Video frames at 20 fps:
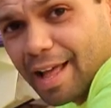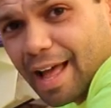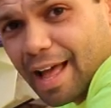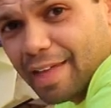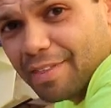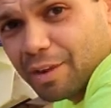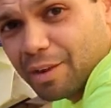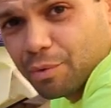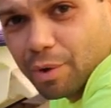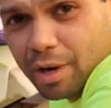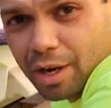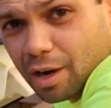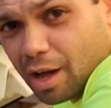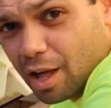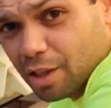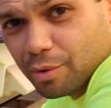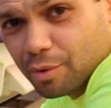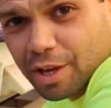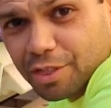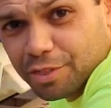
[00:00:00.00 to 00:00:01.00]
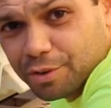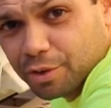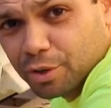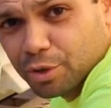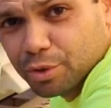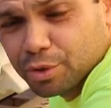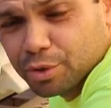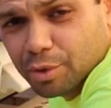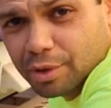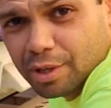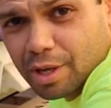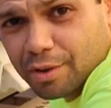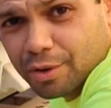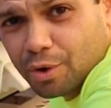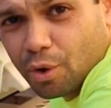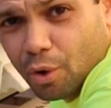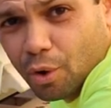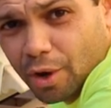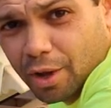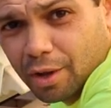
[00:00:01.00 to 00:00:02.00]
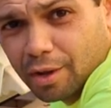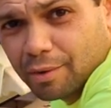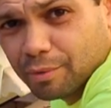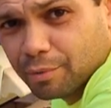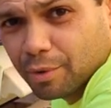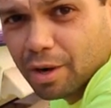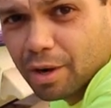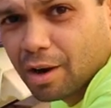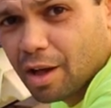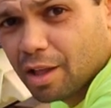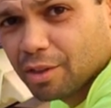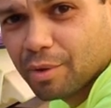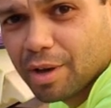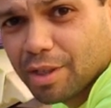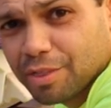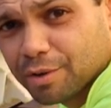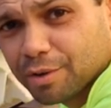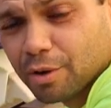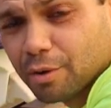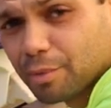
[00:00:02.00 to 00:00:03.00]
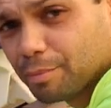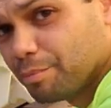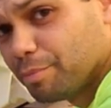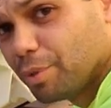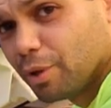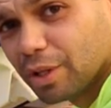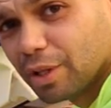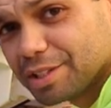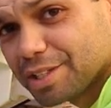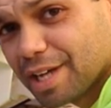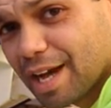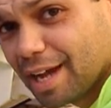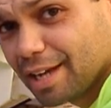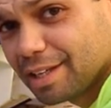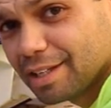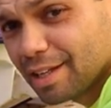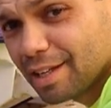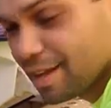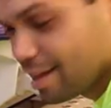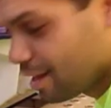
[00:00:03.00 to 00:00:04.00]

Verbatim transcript: and then run it all the way through, do another coil, run it all the way through pull it tight.